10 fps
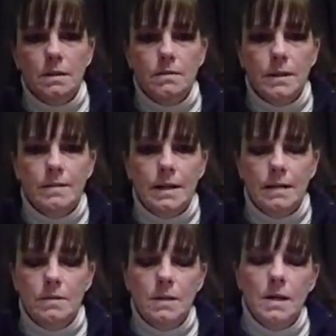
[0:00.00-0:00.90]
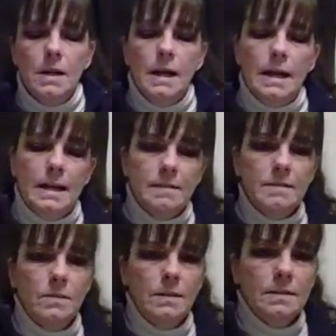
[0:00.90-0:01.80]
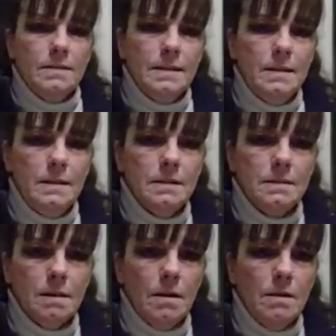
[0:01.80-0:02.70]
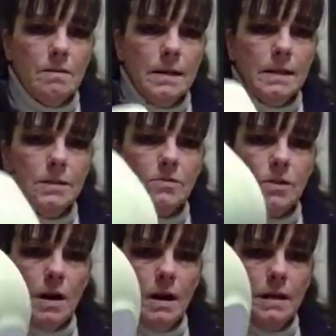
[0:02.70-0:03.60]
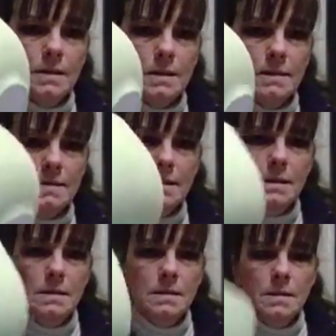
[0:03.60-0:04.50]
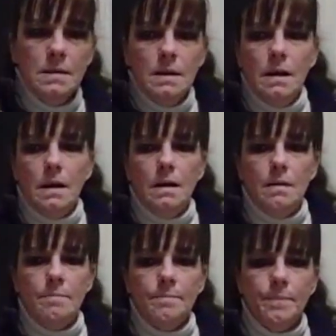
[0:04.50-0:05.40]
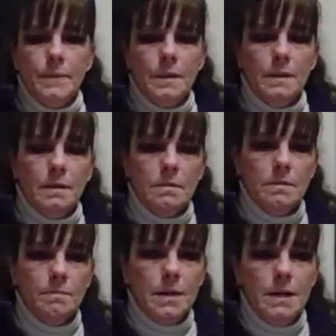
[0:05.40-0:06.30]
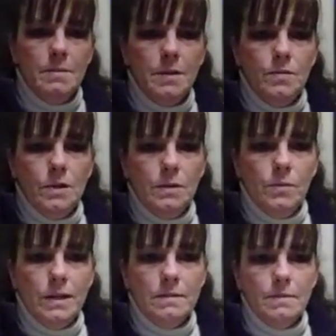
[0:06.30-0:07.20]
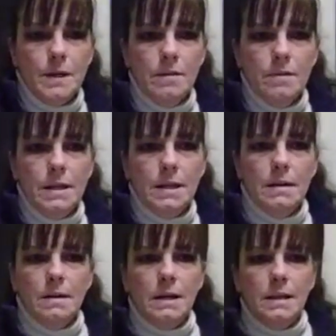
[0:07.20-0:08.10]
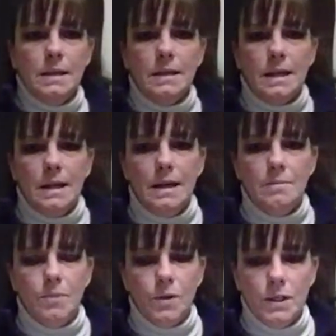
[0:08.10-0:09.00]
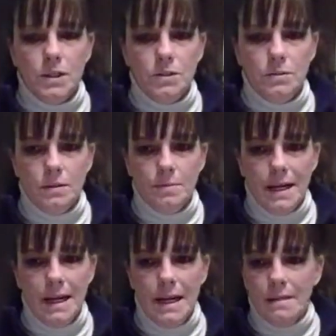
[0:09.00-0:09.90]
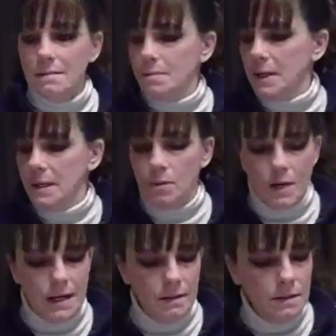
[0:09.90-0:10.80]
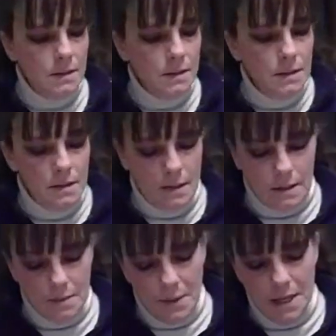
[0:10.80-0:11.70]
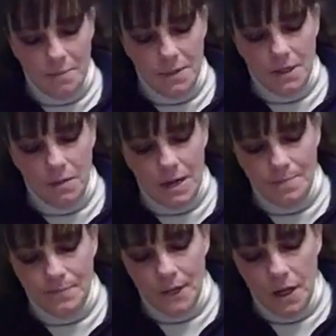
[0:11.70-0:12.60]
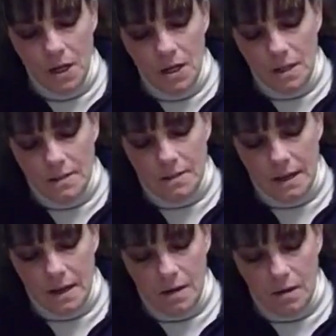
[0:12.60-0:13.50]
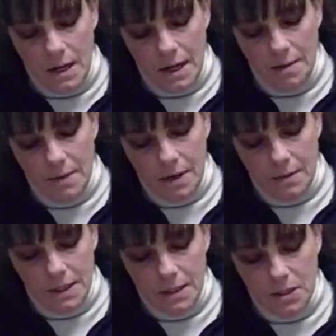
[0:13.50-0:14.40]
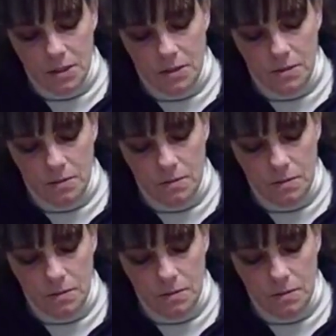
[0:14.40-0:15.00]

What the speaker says: the way around, and as you can see, it's already dry and dusky. There's maybe one wet spot right there, and I think that had more to do with my hands being wet than the paint being wet. So I am going to